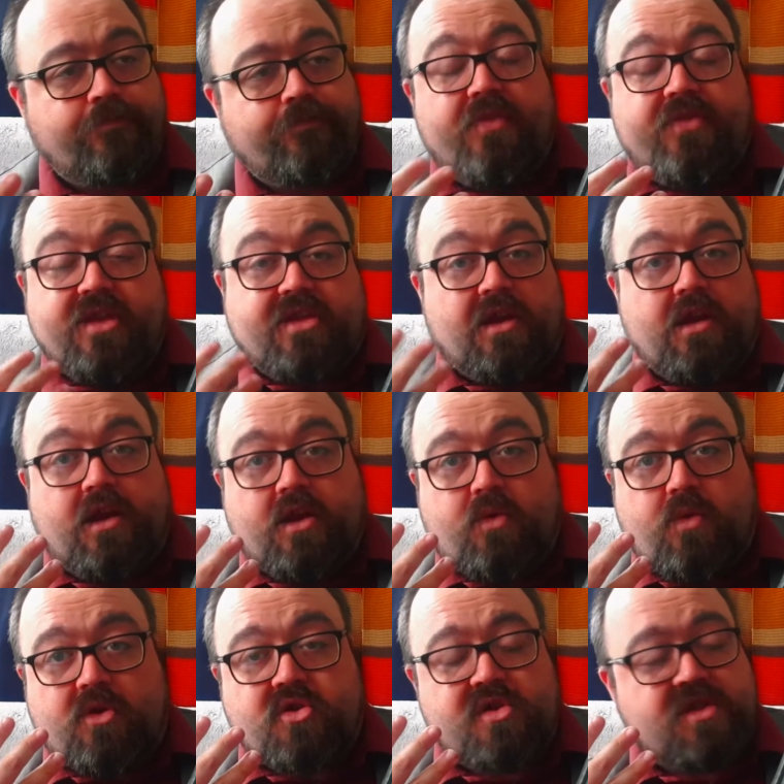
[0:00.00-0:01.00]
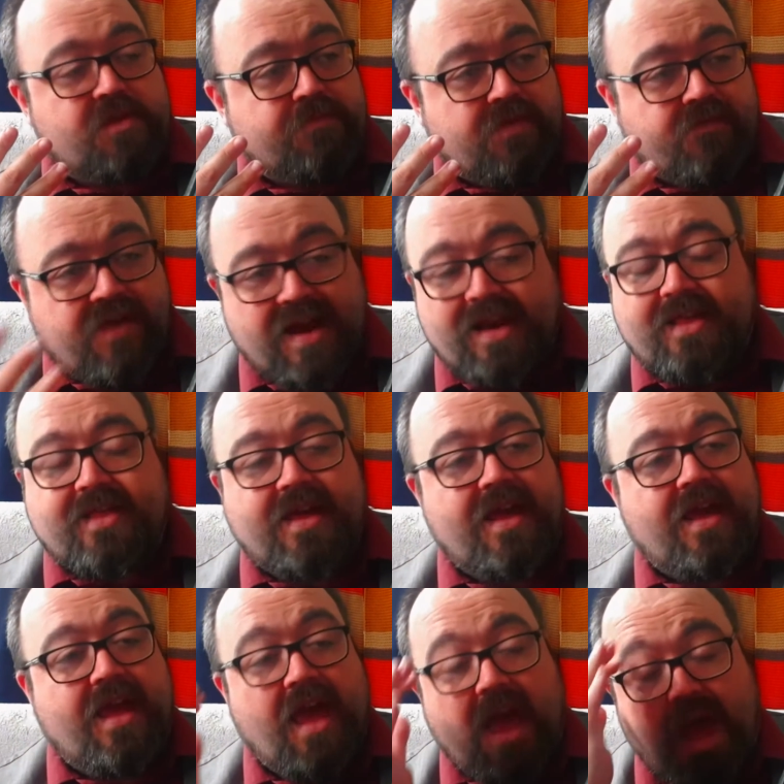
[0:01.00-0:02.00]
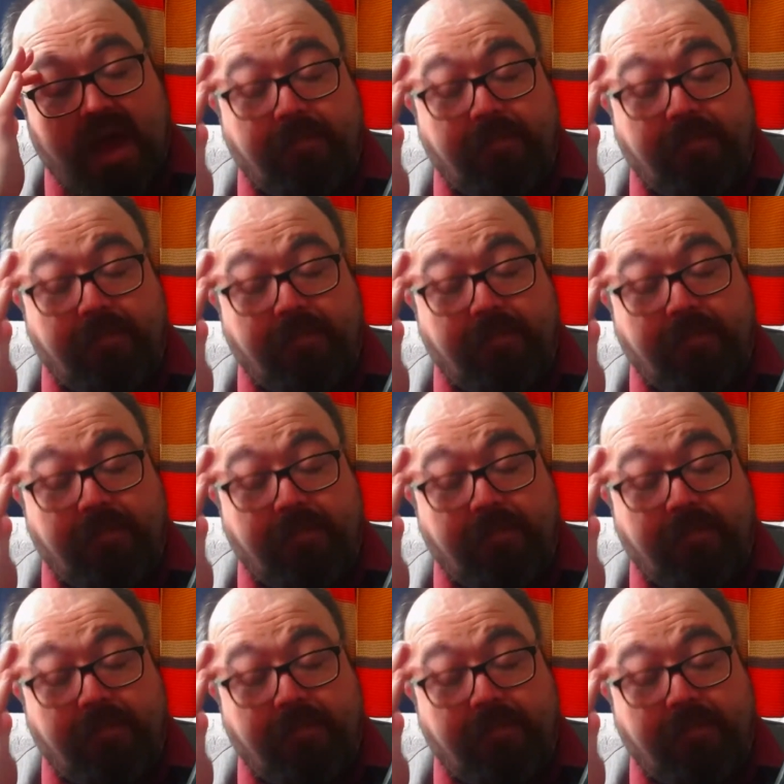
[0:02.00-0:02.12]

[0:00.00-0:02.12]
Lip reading: There's a lot of questions of morality.